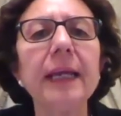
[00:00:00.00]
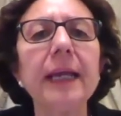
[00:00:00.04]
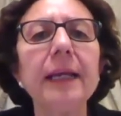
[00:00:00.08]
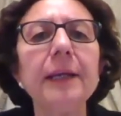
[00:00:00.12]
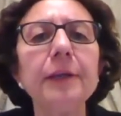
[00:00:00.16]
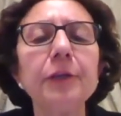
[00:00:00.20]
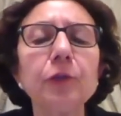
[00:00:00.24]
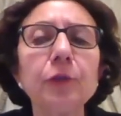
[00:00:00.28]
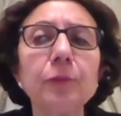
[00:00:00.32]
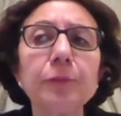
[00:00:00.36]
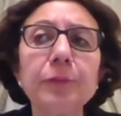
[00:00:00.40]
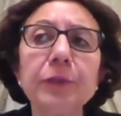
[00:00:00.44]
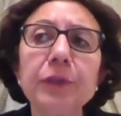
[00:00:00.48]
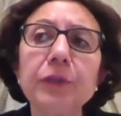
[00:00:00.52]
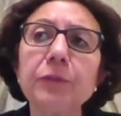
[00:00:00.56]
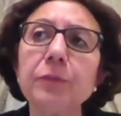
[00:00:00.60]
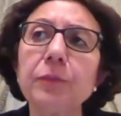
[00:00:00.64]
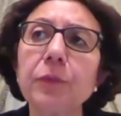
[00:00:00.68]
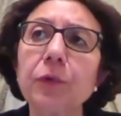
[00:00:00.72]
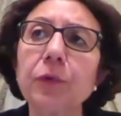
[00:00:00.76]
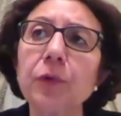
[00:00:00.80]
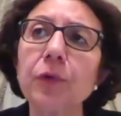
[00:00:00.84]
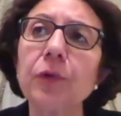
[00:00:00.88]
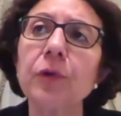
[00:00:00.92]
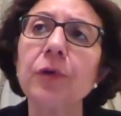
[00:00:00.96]
a little bit
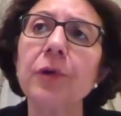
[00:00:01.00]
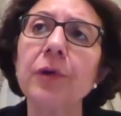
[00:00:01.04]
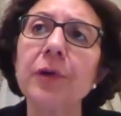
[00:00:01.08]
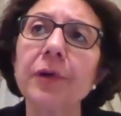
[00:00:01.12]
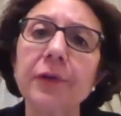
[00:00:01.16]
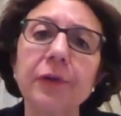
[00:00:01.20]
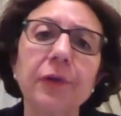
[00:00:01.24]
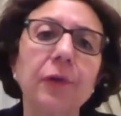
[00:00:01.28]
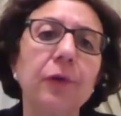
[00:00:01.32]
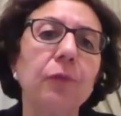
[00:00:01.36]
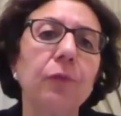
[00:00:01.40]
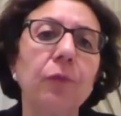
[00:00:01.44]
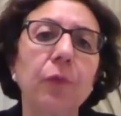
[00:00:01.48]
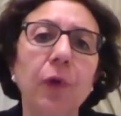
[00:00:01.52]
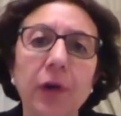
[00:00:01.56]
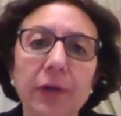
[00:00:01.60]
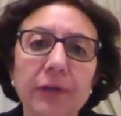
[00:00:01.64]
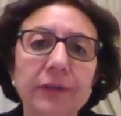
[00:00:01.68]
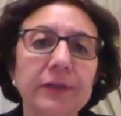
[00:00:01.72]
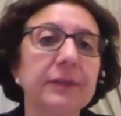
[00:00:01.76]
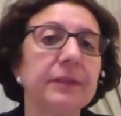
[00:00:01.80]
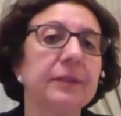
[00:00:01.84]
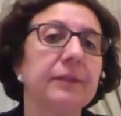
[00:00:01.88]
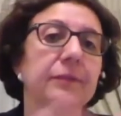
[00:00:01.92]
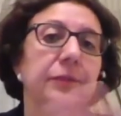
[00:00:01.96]
more, you know, what,